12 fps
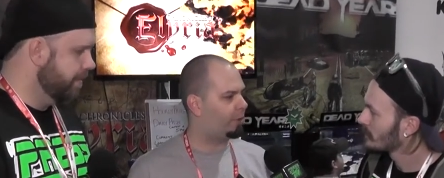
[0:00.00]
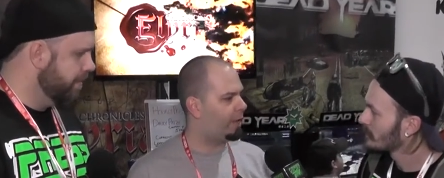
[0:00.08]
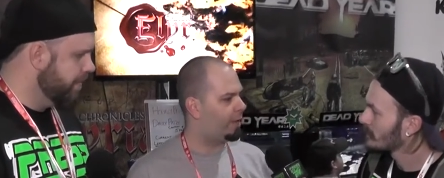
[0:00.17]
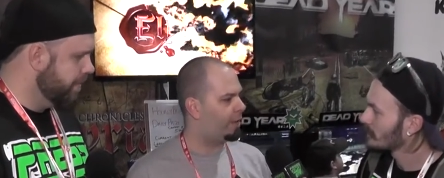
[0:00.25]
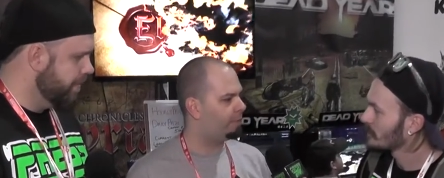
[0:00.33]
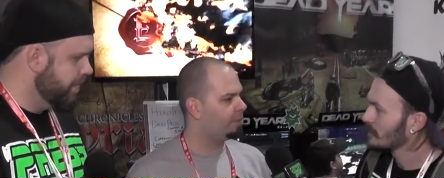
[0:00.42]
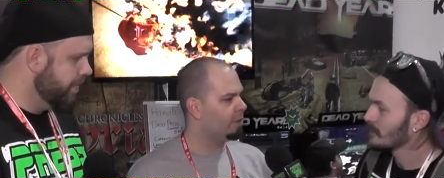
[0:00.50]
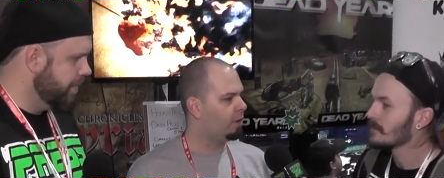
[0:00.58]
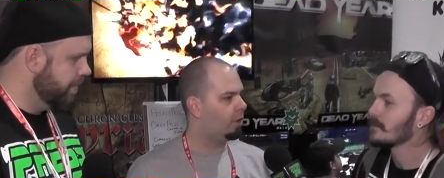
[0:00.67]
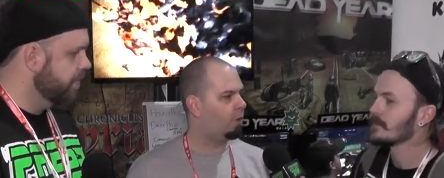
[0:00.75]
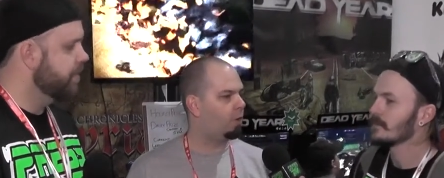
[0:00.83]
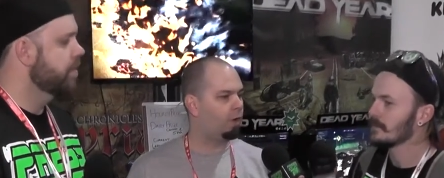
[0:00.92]
Speaker 1: player,
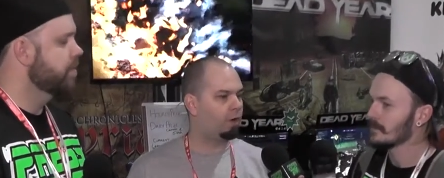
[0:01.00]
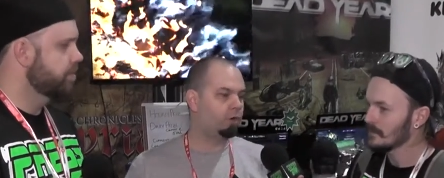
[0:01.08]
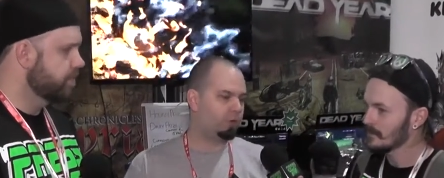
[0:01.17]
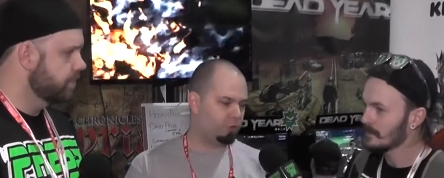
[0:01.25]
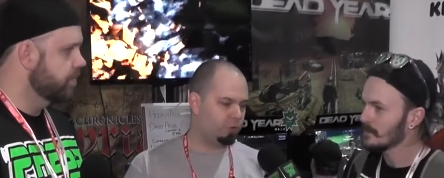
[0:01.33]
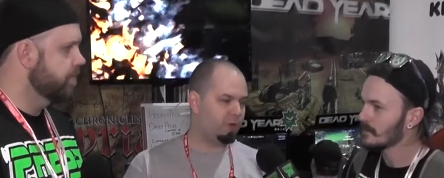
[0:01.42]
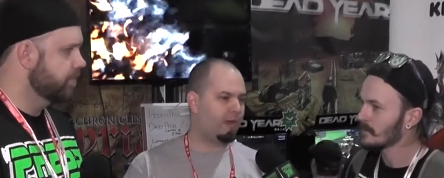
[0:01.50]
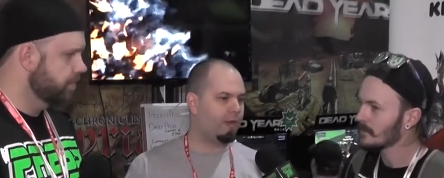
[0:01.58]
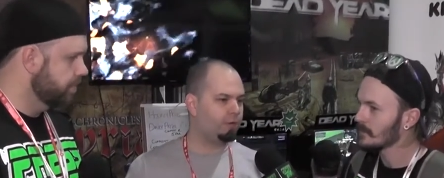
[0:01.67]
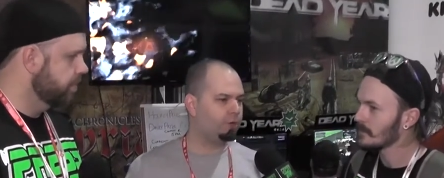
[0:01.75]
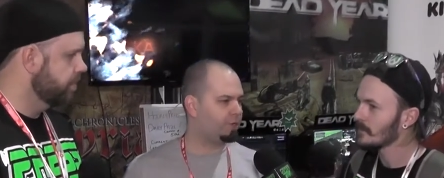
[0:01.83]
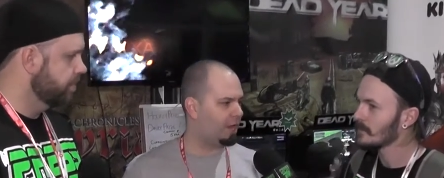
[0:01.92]
or you
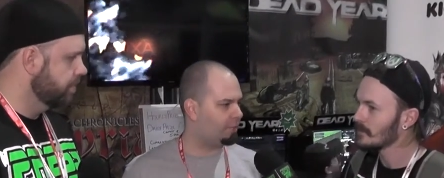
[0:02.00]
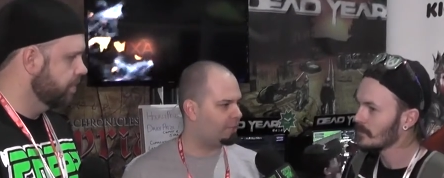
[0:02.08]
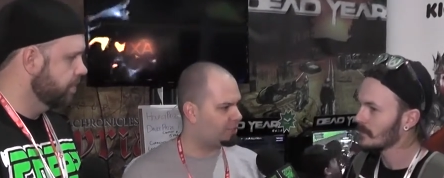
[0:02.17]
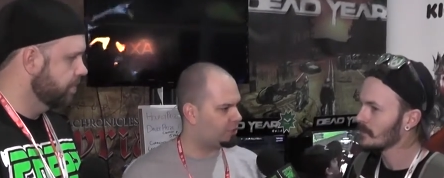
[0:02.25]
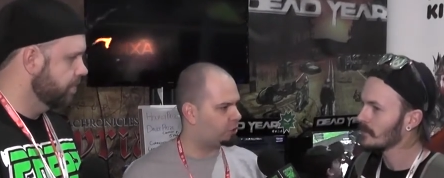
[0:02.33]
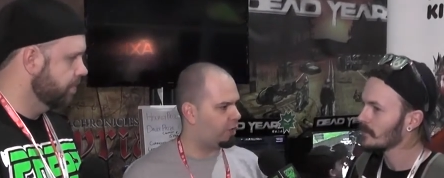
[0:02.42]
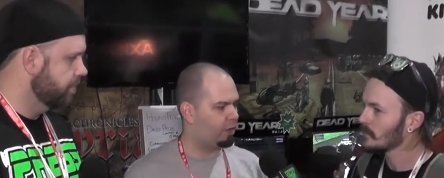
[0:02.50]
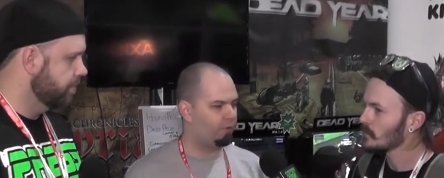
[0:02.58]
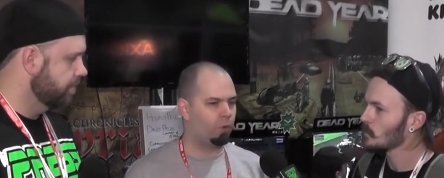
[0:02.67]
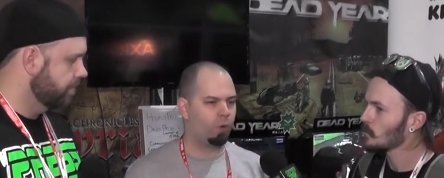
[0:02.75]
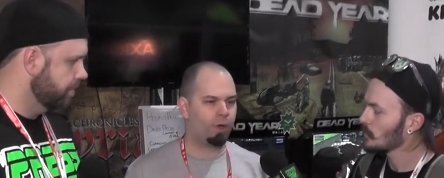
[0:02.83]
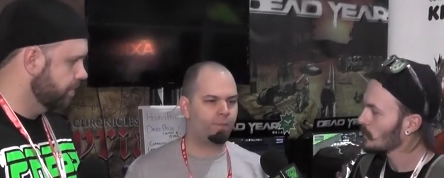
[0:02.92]
can use an NPC
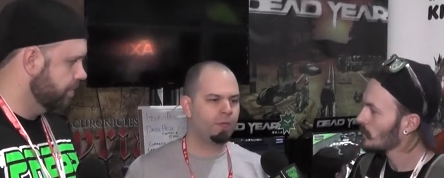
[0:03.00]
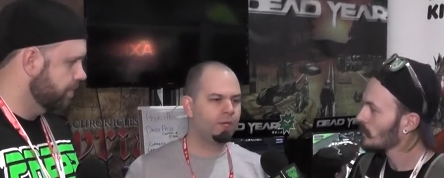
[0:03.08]
trainer if you want,